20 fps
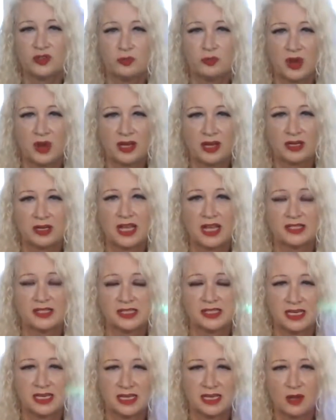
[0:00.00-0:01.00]

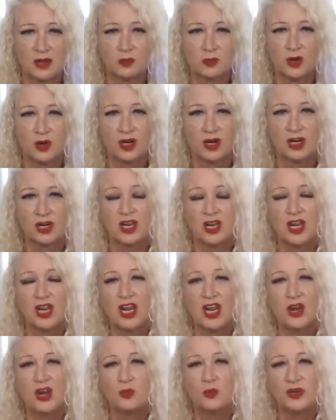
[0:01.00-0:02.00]
Broadcasting Network,
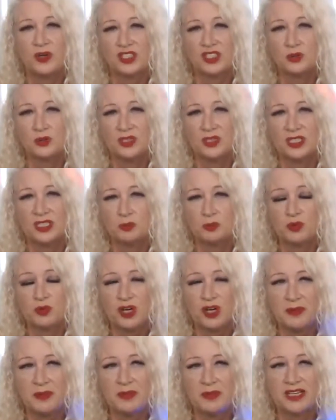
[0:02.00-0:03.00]
which was
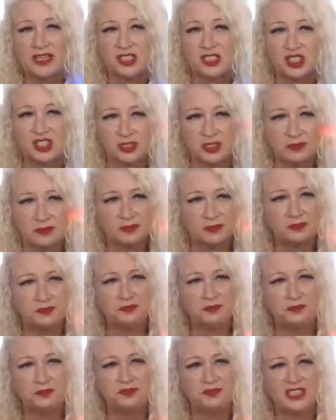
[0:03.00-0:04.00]
pretty much
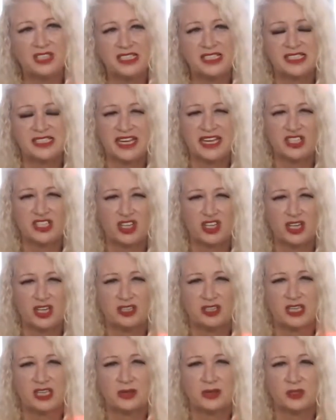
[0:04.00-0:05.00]
a station
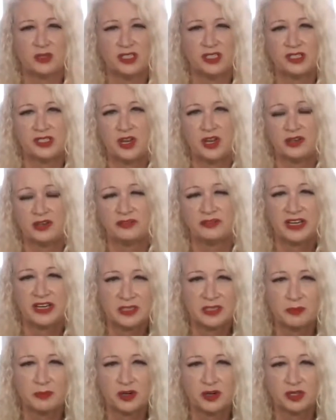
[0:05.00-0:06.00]
that was on
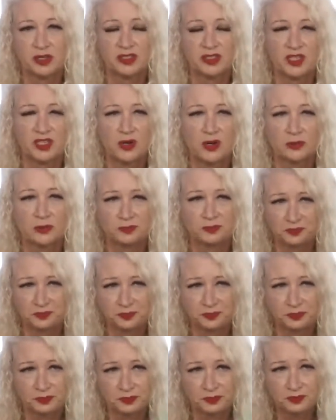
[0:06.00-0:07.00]
Facebook. So
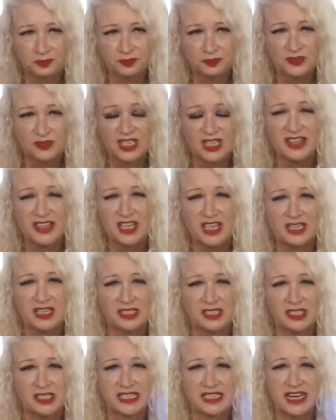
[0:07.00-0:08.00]
the
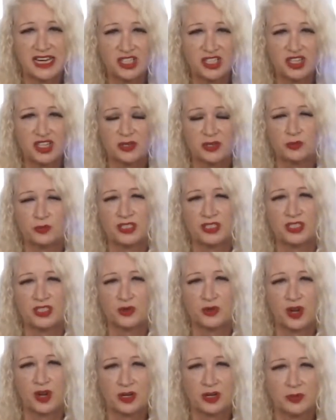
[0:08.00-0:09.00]
station was
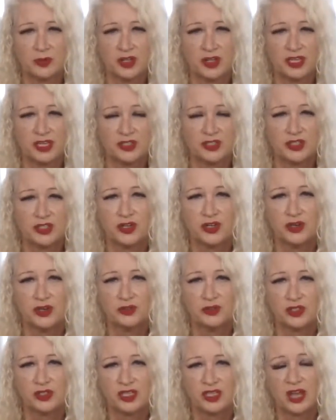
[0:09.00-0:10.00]
incredible. I used to go
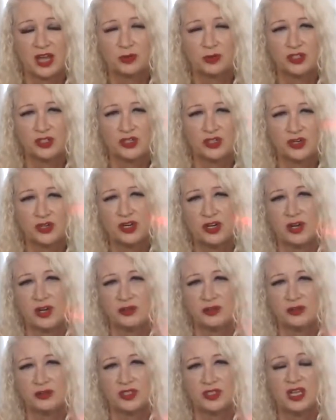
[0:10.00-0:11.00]
to Gower
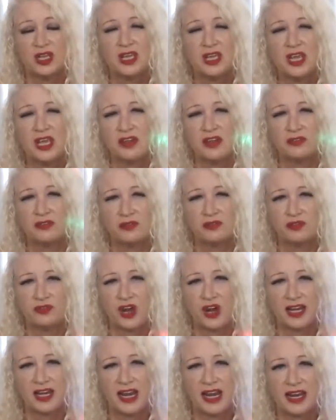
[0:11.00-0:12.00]
Studios every
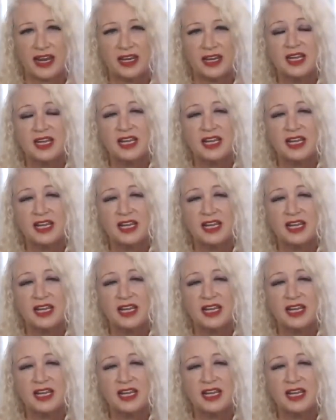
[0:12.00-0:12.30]
Friday,